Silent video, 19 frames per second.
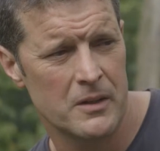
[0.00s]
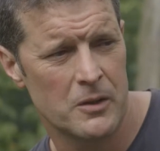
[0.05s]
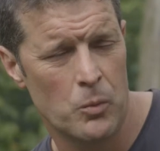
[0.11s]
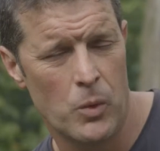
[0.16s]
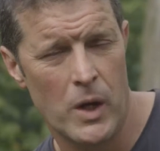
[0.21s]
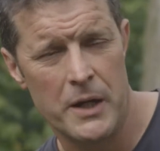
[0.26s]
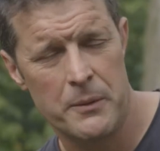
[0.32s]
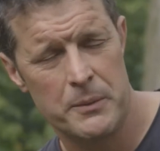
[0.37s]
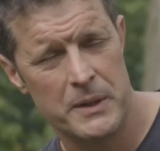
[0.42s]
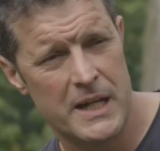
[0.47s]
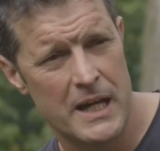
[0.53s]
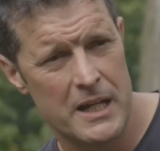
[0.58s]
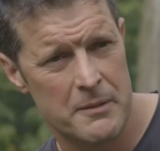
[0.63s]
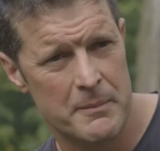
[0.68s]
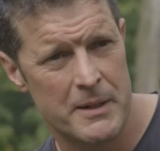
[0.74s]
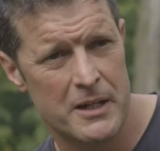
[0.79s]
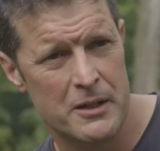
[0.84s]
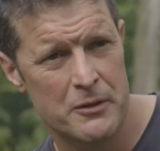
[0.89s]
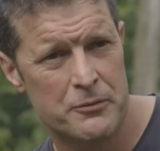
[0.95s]
way we get
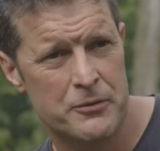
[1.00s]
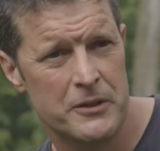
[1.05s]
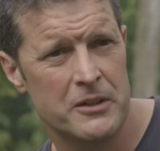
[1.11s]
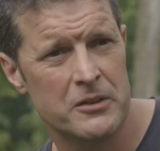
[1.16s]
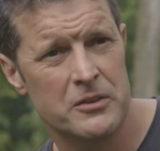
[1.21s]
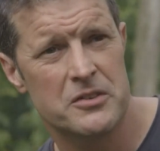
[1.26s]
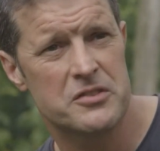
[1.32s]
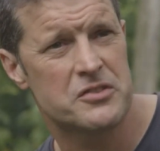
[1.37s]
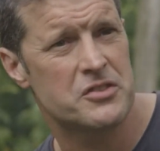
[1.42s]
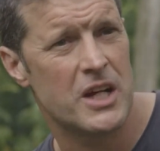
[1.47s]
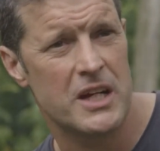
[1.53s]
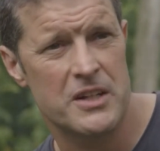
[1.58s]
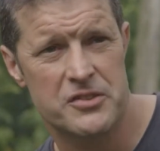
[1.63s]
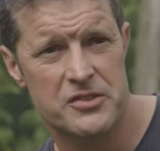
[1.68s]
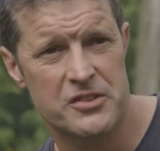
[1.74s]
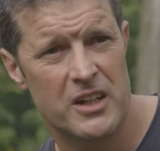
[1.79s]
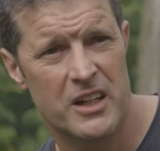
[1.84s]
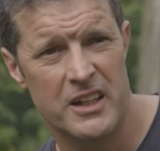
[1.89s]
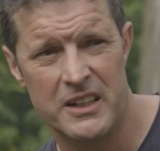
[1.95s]
them out of the field has
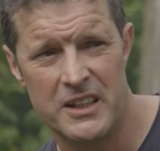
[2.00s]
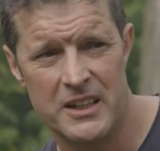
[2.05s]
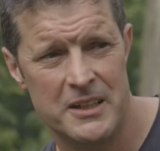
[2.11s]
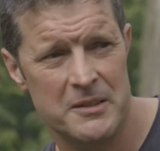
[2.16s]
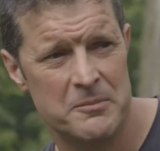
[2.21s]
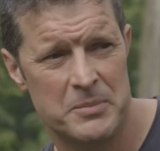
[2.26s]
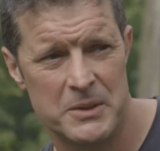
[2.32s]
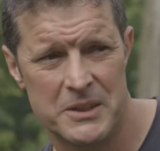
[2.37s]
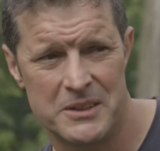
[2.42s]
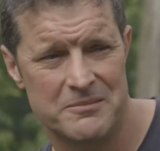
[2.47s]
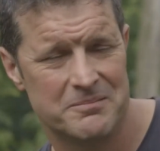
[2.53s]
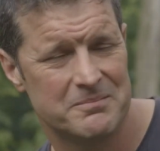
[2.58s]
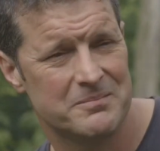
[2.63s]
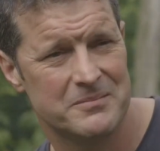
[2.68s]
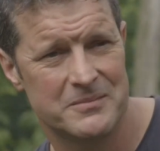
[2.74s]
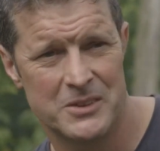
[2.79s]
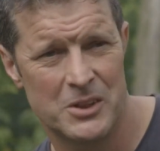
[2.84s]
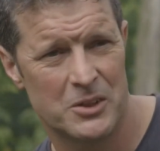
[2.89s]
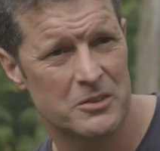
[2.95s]
changed slightly, but
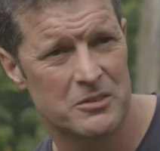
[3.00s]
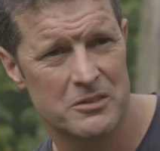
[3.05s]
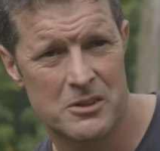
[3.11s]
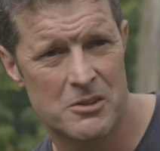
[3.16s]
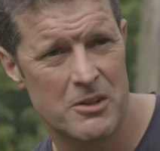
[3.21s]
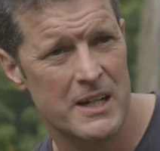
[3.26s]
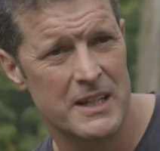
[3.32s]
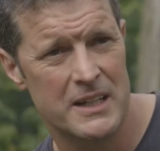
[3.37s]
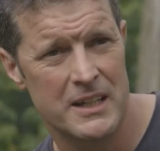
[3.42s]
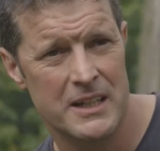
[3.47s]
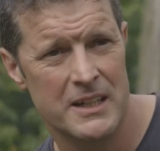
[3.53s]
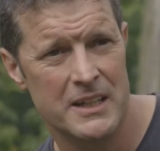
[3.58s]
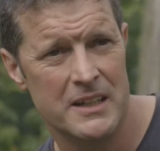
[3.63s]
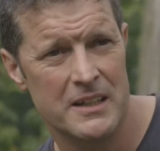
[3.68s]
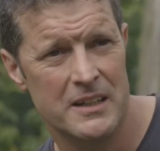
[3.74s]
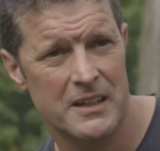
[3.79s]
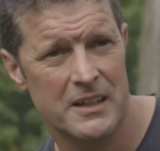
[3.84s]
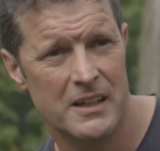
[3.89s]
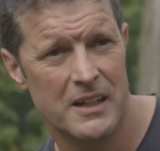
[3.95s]
not greatly.